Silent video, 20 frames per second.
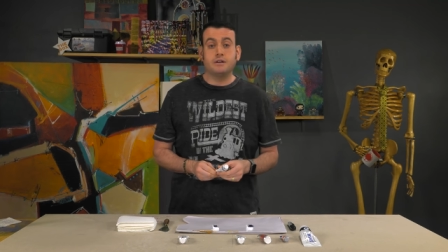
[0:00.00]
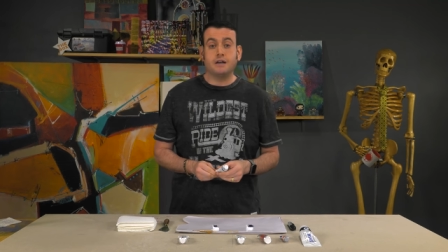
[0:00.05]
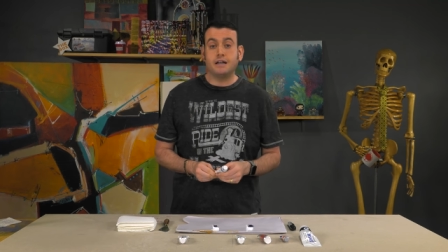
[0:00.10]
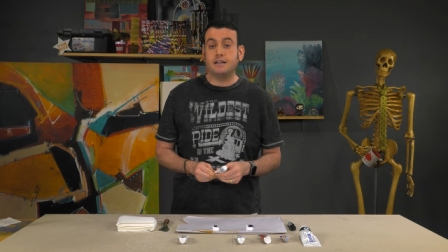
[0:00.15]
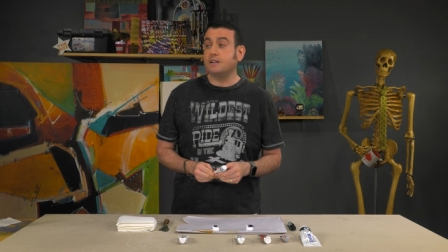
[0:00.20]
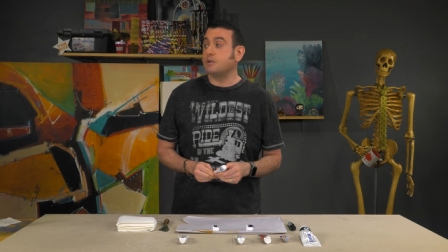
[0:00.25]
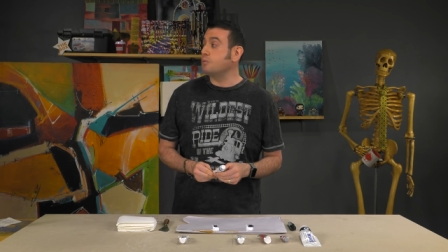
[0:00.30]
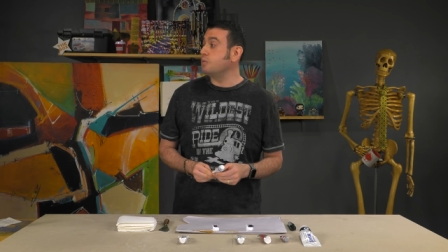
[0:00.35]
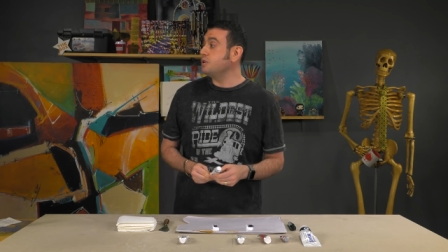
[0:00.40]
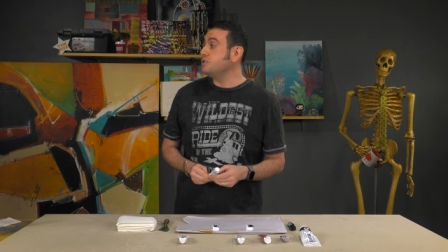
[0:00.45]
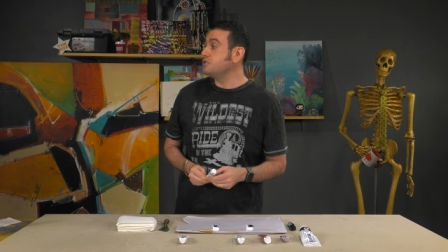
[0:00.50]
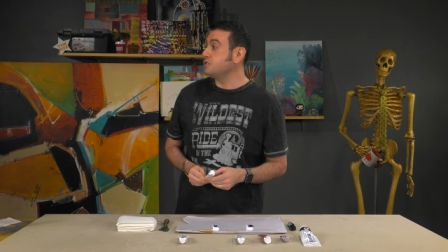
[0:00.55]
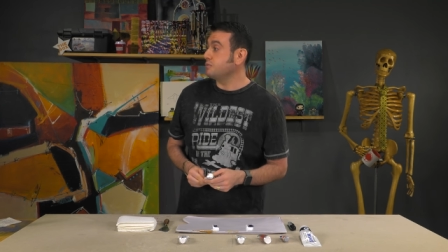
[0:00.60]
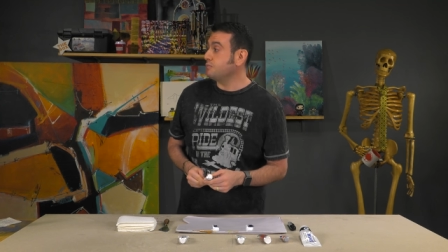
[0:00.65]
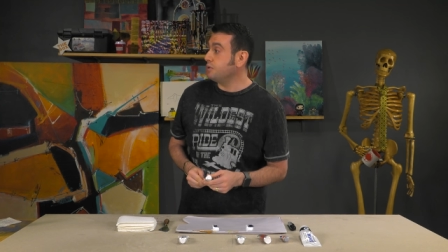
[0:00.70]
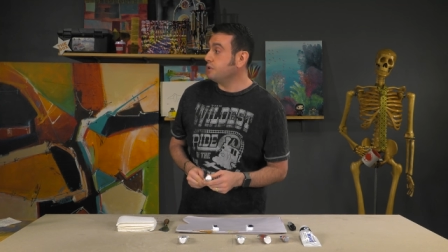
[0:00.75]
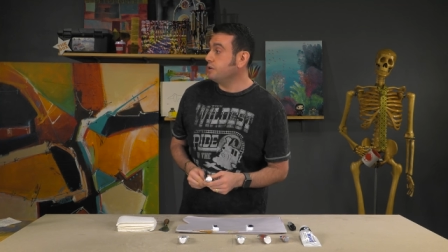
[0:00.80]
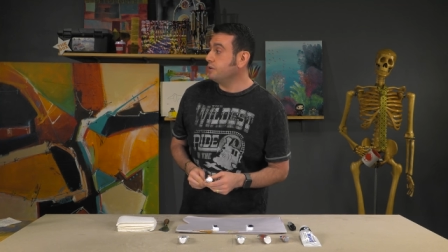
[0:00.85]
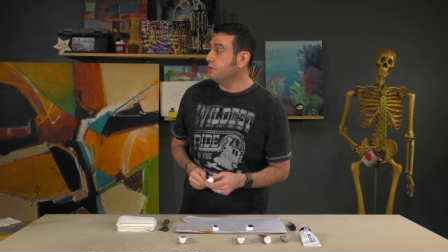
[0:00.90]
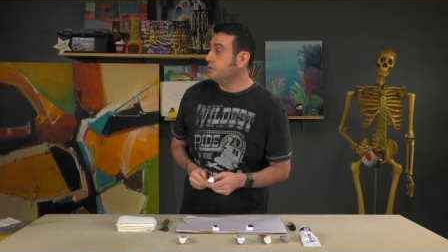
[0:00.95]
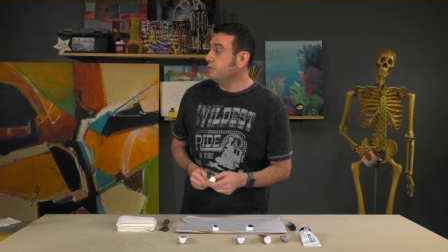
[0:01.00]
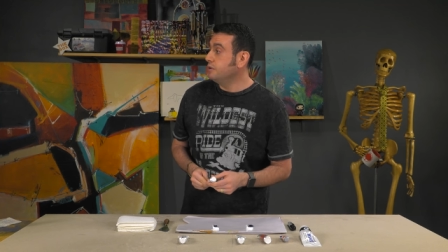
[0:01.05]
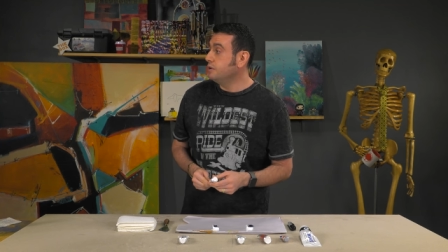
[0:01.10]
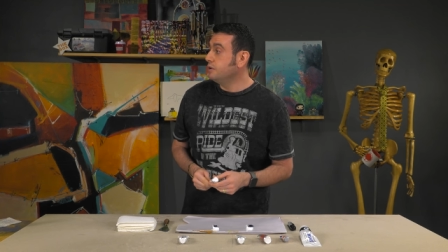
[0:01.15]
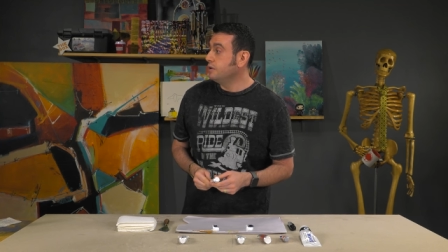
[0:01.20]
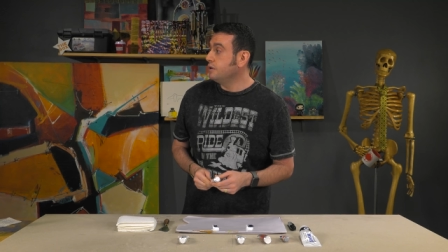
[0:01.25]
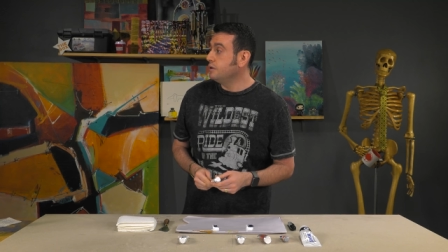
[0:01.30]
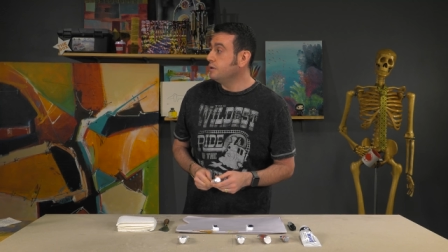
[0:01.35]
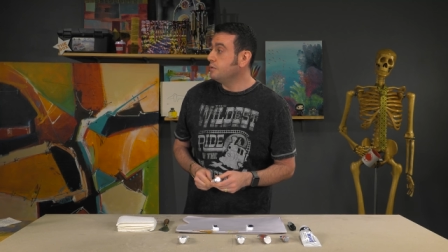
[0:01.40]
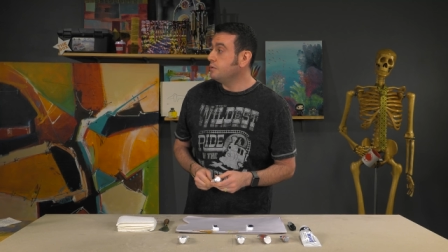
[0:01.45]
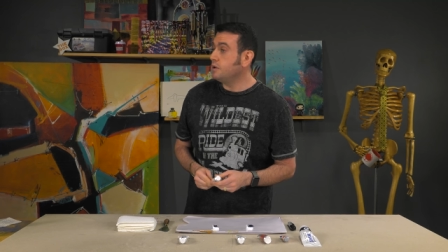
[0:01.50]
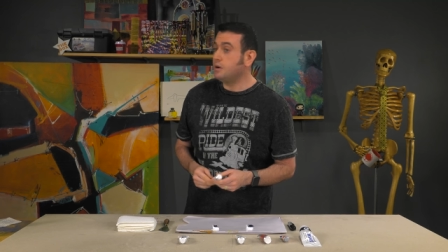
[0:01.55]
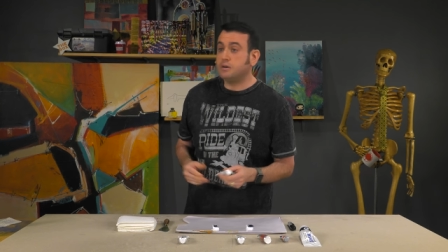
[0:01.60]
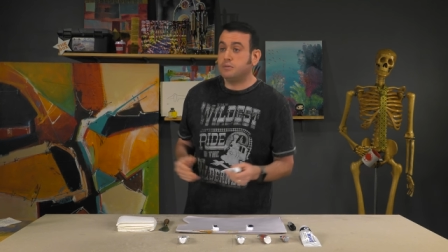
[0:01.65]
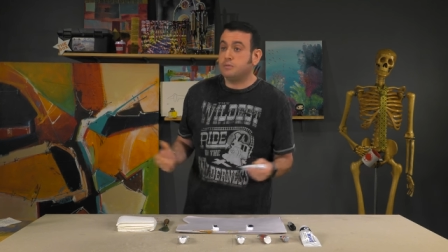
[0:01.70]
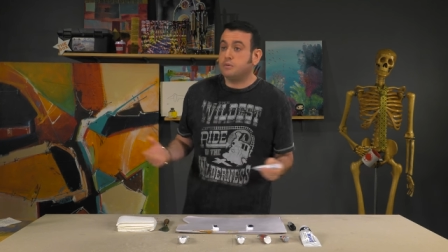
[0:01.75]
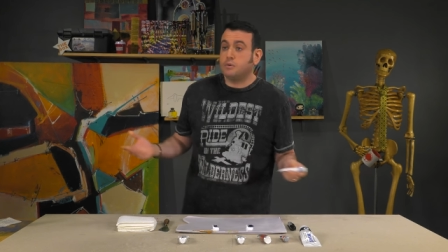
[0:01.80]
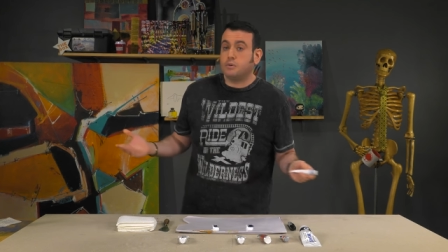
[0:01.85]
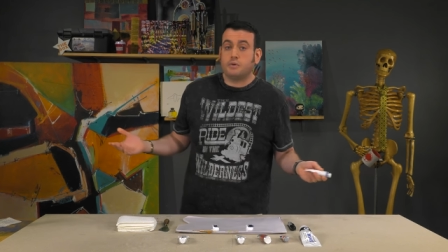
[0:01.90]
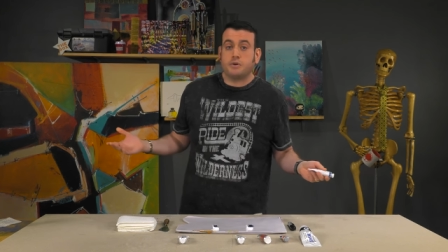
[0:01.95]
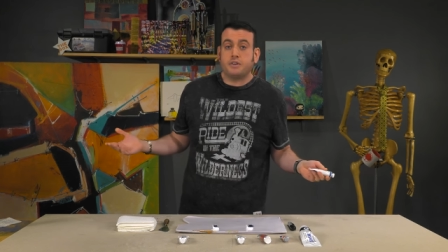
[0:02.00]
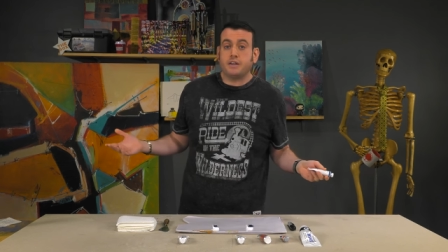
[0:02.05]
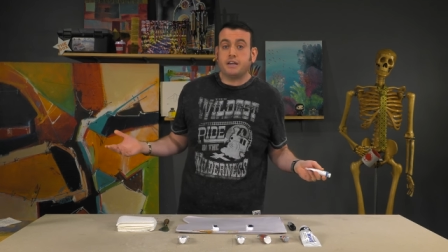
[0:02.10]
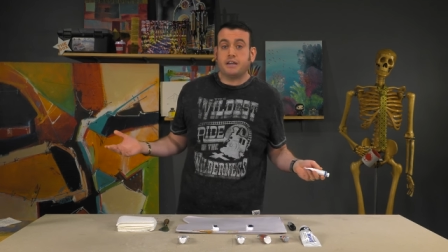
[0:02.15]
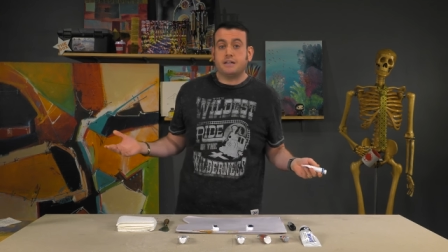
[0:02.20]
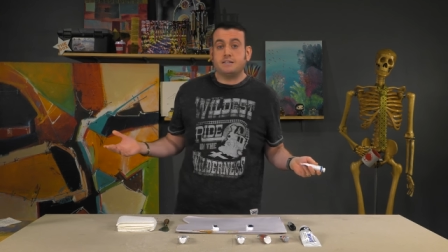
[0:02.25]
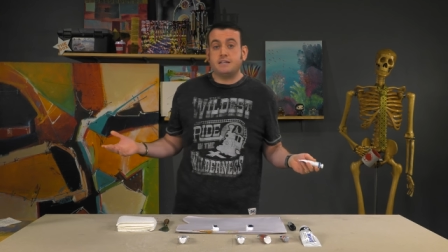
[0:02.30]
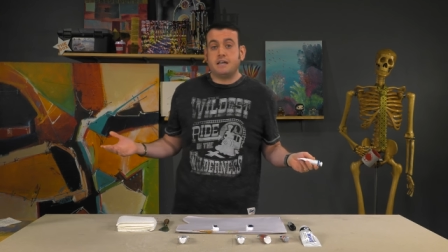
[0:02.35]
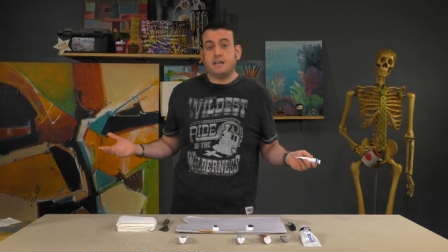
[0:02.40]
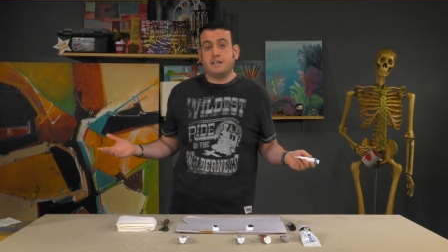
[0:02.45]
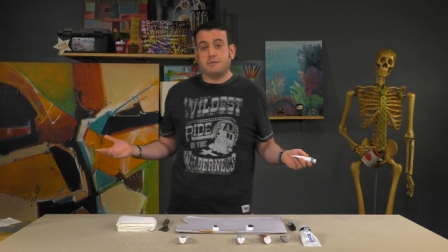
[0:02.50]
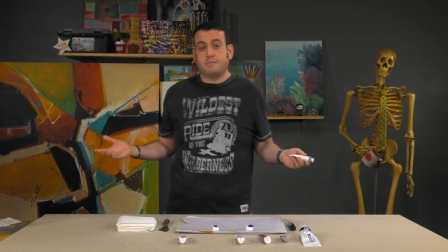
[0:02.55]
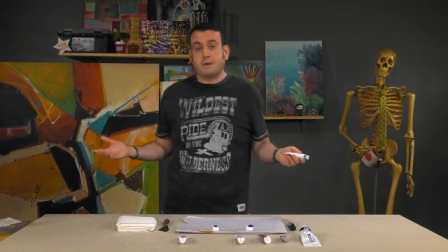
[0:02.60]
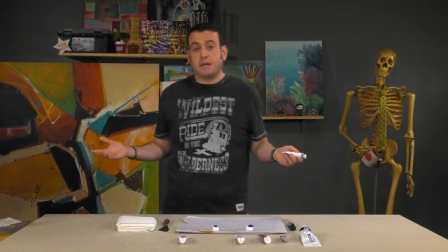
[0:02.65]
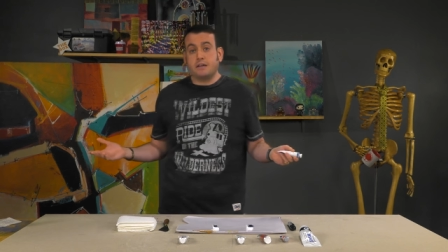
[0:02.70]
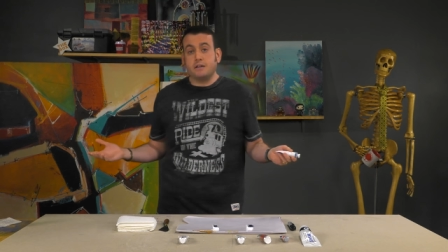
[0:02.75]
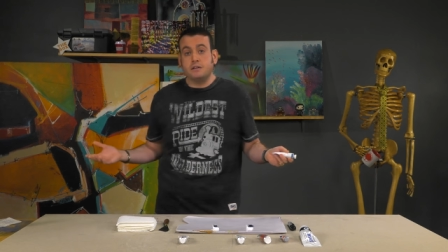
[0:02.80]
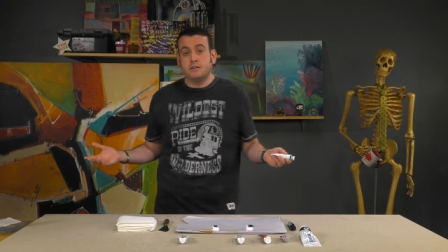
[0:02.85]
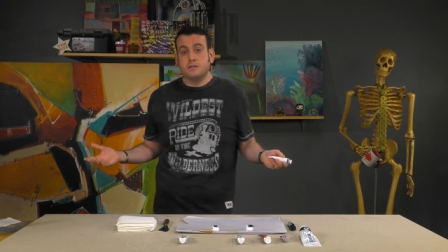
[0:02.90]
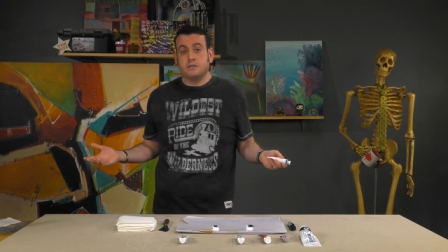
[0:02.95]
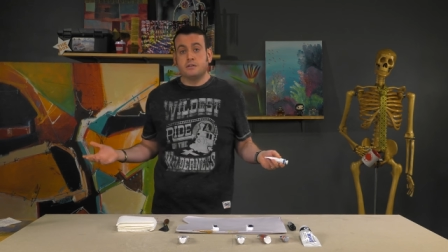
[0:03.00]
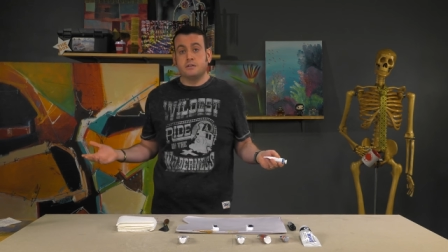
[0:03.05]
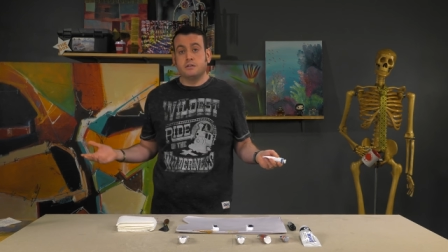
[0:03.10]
i need a windsor blue well, well where are they going to take you ming